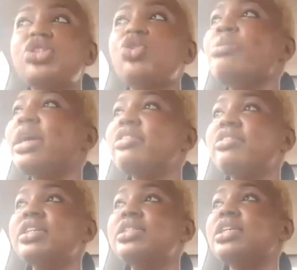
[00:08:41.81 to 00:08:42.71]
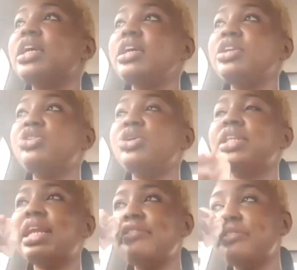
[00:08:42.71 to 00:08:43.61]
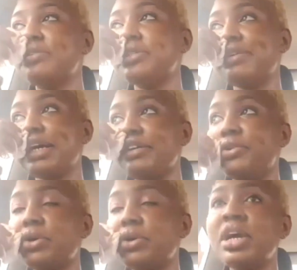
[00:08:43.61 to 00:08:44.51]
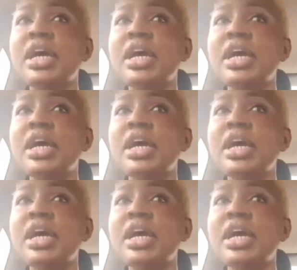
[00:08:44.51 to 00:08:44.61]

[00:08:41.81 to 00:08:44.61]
so many things in the life of a survivor.